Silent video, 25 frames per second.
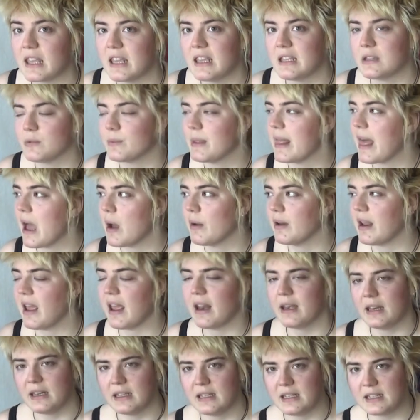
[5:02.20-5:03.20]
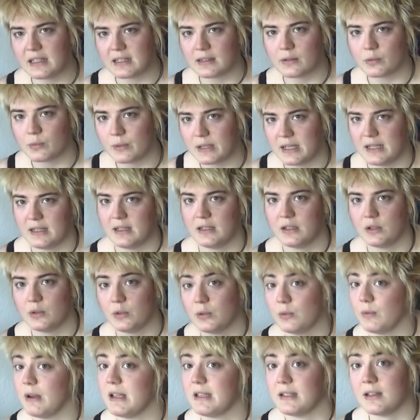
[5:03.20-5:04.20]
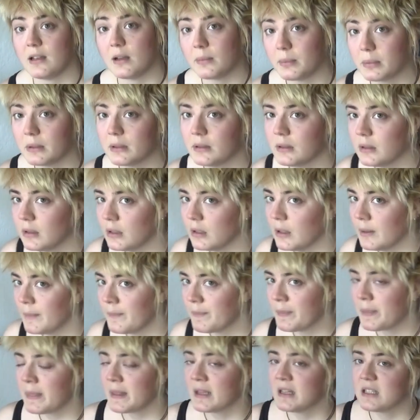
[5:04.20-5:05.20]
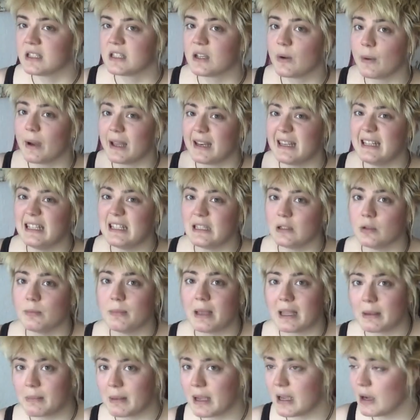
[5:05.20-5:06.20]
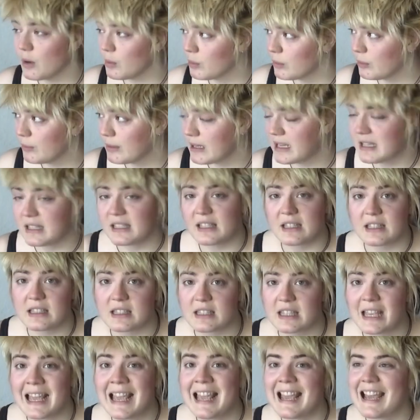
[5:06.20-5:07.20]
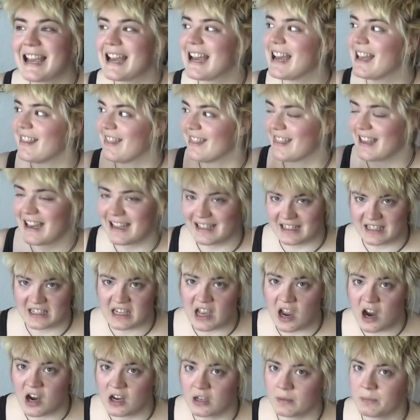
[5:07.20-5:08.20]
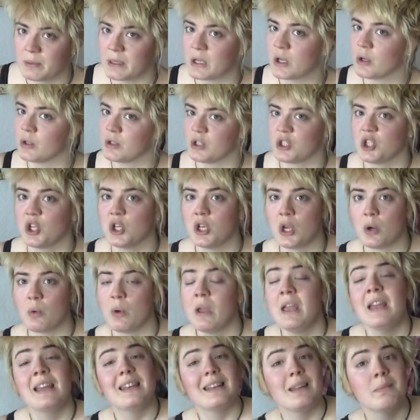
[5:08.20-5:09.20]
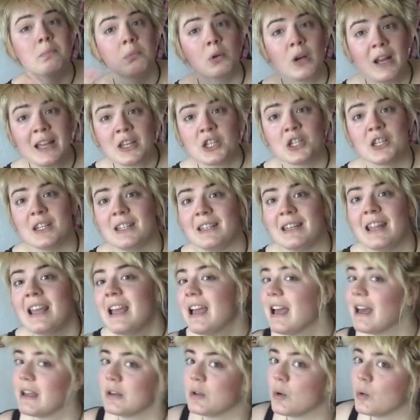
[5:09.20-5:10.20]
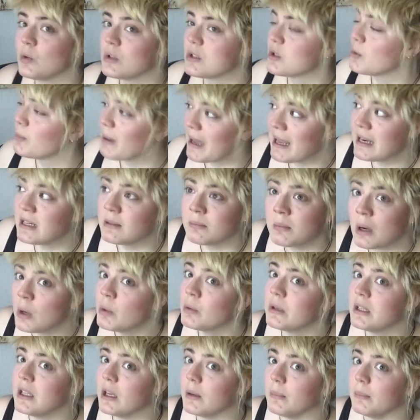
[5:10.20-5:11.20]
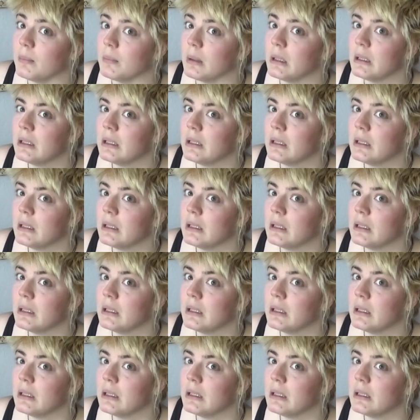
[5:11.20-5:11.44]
years without any decent reason to dress up. So I need to make my own reasons, and that is hard because, you know, depression and also pandemonium.